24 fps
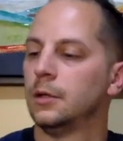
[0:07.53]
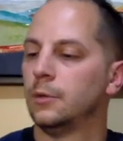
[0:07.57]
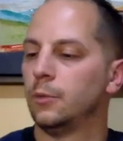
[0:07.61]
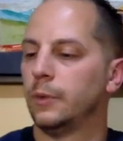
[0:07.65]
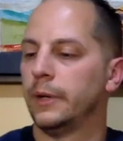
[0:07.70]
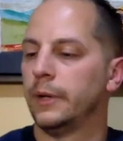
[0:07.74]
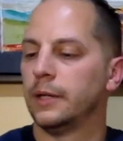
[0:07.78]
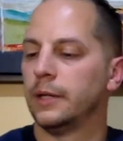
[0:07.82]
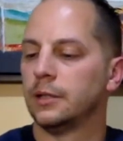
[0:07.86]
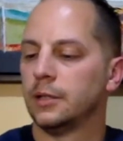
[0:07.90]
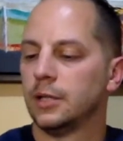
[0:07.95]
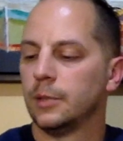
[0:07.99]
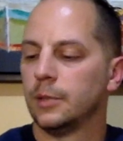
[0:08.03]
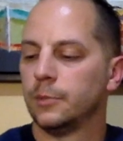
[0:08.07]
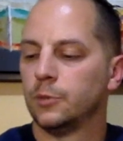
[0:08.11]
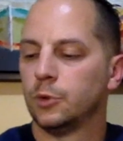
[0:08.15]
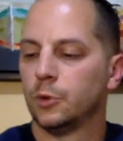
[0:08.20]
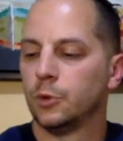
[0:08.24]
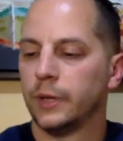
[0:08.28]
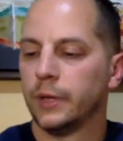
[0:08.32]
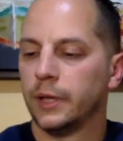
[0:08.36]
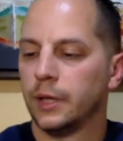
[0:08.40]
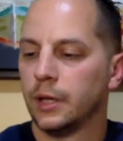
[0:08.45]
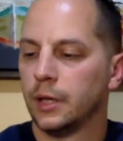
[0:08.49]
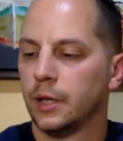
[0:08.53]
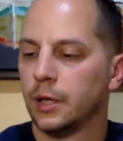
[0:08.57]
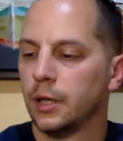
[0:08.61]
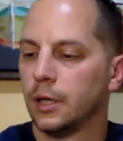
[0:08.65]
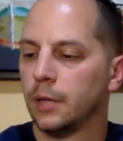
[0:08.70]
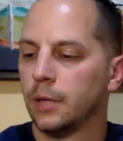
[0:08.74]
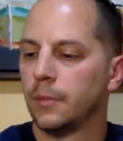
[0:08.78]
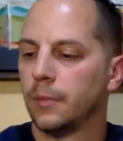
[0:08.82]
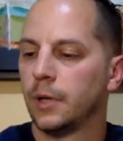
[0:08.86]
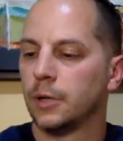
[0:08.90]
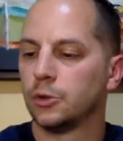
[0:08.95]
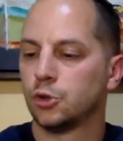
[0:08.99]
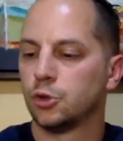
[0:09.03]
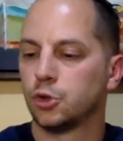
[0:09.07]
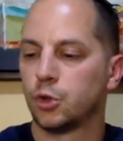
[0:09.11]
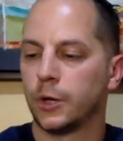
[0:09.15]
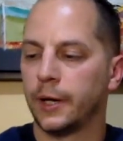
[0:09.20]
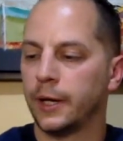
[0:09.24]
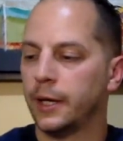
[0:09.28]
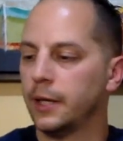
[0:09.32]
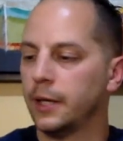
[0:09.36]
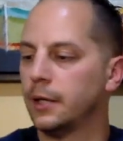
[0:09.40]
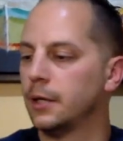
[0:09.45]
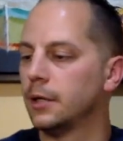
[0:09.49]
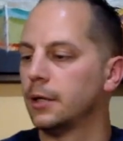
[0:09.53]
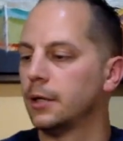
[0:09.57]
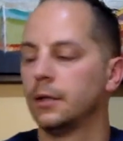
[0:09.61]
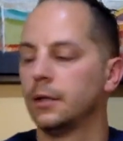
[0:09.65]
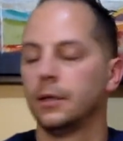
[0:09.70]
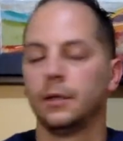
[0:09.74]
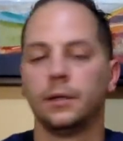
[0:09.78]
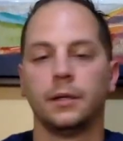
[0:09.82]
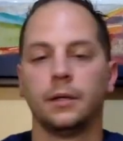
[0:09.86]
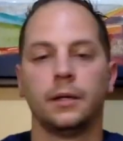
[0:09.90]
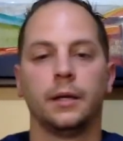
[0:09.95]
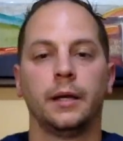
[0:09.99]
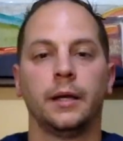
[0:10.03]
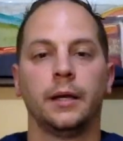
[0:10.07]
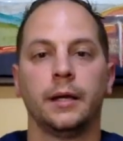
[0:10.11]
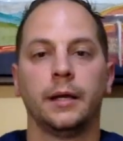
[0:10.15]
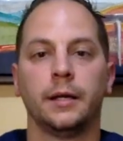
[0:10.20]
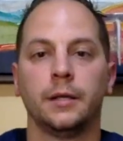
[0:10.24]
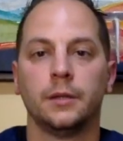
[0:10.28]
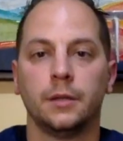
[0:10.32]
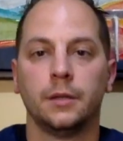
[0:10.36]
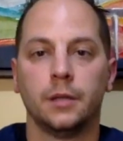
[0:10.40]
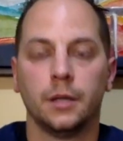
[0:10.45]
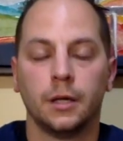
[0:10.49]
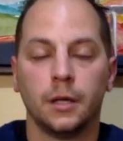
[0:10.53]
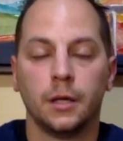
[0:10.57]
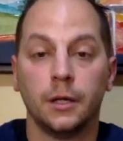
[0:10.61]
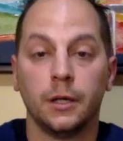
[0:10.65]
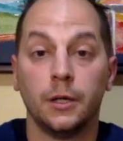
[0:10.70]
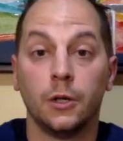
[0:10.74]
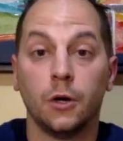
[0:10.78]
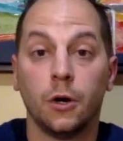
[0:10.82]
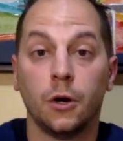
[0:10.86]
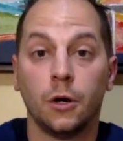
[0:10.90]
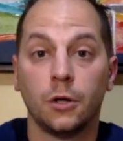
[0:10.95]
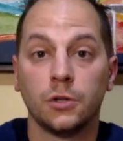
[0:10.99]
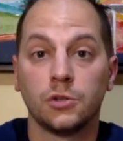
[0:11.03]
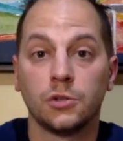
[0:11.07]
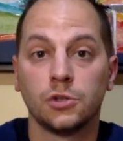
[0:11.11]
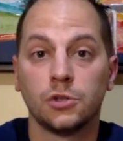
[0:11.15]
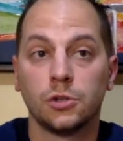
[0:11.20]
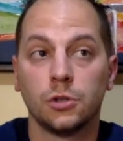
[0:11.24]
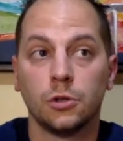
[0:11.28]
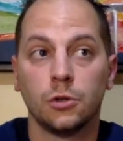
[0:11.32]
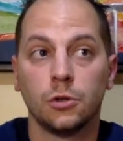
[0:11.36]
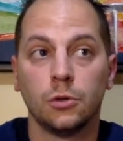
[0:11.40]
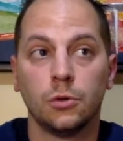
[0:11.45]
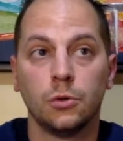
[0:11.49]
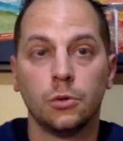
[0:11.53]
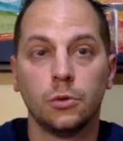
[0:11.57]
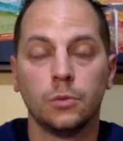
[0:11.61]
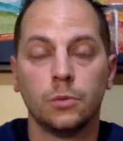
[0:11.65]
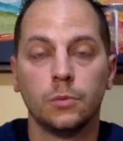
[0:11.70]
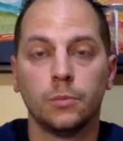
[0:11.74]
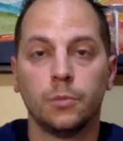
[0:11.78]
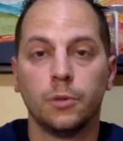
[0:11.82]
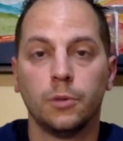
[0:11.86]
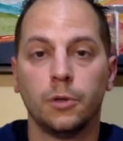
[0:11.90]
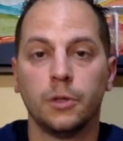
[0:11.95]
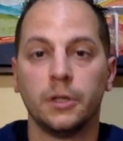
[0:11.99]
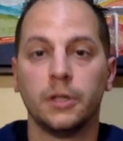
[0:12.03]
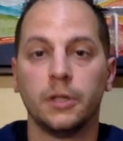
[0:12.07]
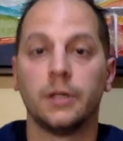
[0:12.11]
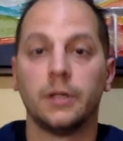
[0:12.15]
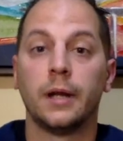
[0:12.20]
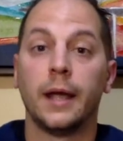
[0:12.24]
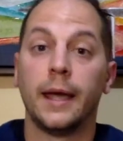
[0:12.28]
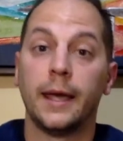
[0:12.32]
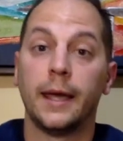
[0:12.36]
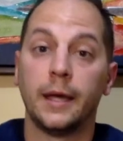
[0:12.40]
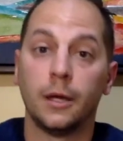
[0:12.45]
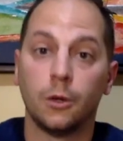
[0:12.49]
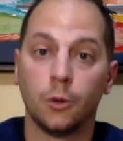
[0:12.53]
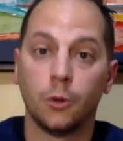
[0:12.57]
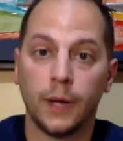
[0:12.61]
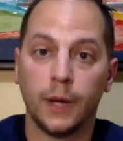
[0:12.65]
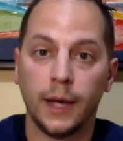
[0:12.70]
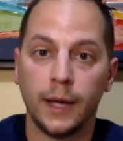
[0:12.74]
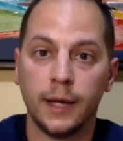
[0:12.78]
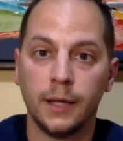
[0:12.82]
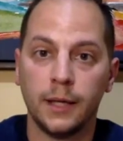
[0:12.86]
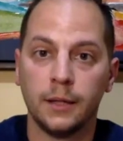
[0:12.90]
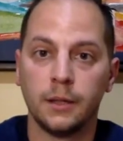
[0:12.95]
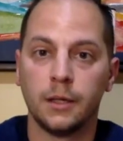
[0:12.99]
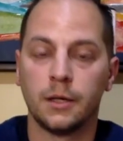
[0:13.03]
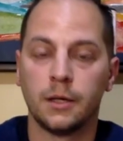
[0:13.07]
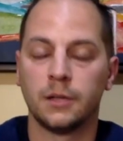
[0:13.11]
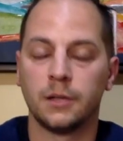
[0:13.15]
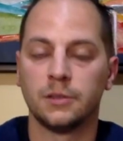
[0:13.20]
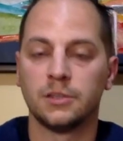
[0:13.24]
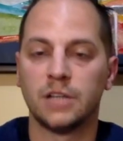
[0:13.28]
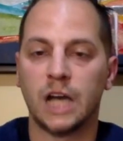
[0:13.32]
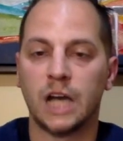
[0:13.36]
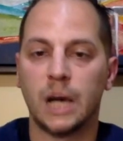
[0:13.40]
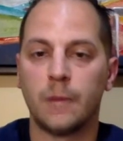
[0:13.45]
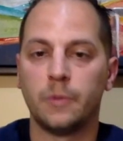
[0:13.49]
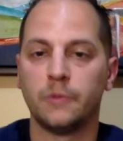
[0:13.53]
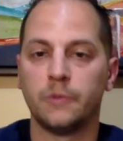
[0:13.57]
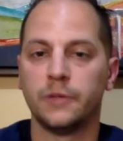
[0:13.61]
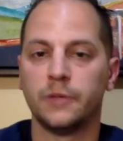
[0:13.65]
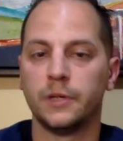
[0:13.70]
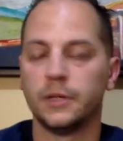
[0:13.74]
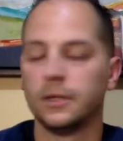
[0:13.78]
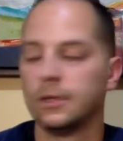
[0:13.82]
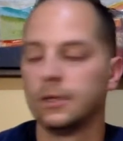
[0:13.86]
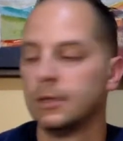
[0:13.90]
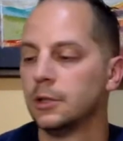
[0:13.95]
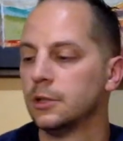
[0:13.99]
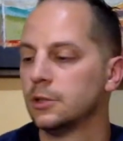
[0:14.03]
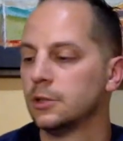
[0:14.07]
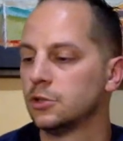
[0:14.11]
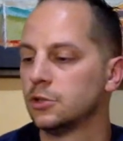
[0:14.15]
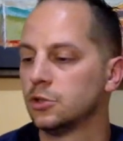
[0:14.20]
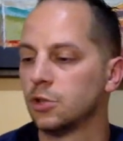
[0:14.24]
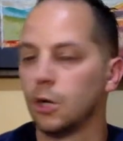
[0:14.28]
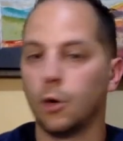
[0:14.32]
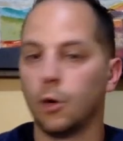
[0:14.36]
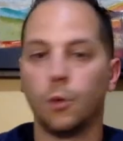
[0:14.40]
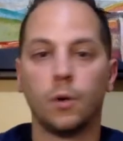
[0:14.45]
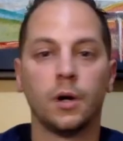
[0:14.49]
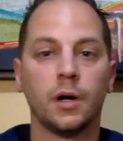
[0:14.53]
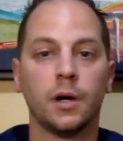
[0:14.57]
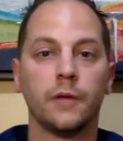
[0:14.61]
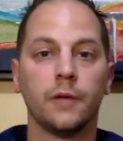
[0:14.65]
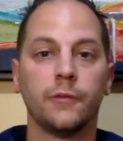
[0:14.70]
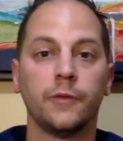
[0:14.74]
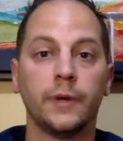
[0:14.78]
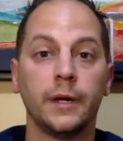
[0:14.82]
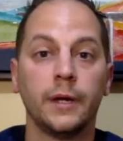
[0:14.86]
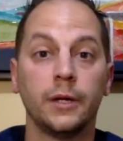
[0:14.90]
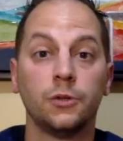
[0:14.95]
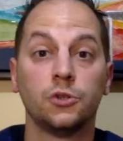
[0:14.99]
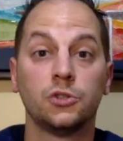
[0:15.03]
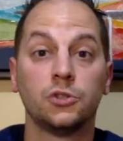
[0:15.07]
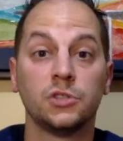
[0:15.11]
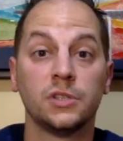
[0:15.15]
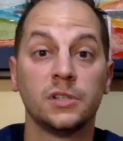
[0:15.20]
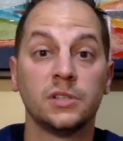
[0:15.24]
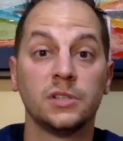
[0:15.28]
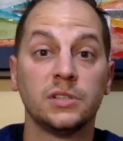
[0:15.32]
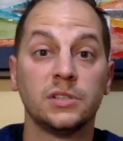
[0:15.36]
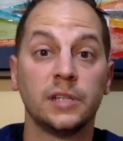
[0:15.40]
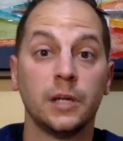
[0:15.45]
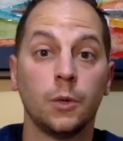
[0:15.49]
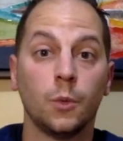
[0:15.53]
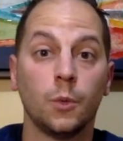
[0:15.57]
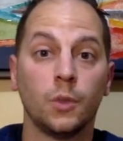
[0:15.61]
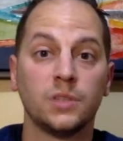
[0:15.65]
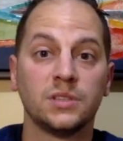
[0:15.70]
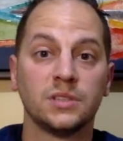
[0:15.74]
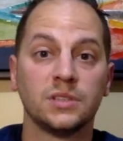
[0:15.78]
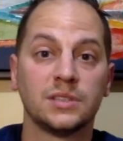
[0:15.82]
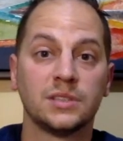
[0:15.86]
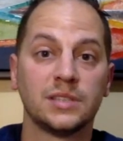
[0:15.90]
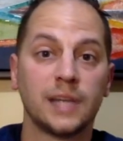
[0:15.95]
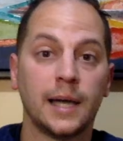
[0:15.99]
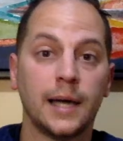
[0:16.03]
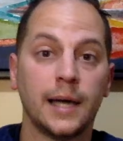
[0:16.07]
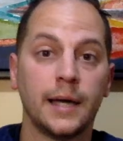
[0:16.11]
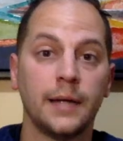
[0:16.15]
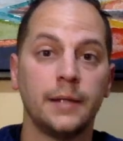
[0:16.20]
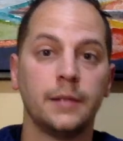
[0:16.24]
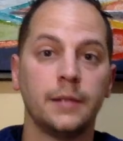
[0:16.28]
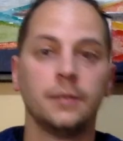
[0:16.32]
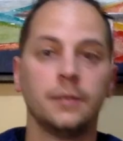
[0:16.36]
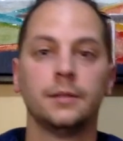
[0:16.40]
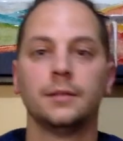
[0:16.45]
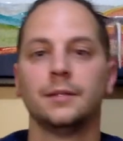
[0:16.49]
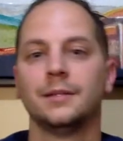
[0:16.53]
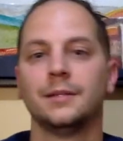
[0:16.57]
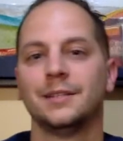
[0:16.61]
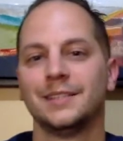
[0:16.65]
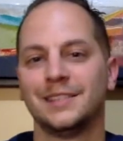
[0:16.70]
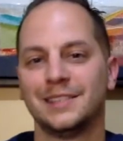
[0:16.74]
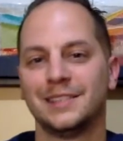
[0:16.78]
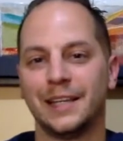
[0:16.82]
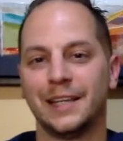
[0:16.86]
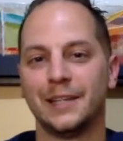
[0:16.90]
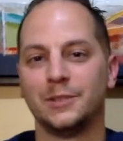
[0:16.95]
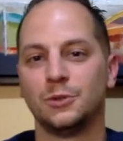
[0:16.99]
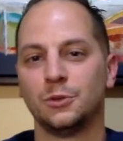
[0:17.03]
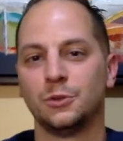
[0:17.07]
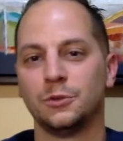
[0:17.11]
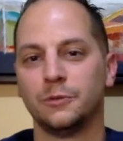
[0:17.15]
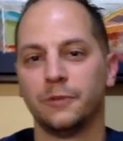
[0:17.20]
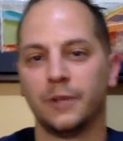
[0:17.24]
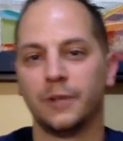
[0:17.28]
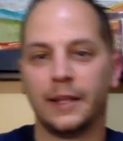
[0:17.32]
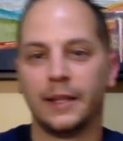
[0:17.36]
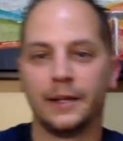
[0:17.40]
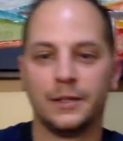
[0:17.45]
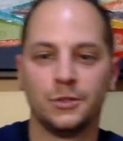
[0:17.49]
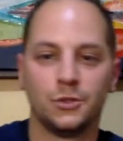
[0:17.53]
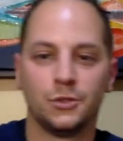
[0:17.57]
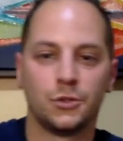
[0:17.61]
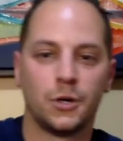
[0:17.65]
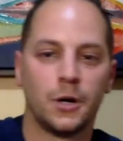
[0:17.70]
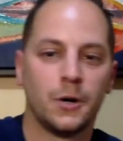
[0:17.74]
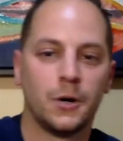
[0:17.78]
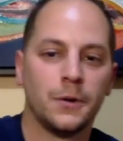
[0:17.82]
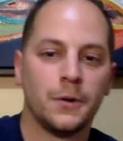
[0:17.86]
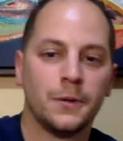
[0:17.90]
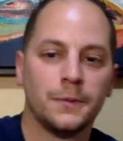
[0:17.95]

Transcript: We ended up doing a trade, and he also put in an AOK in there on top of it. So if you're interested in seeing what's inside, stay tuned for that intro.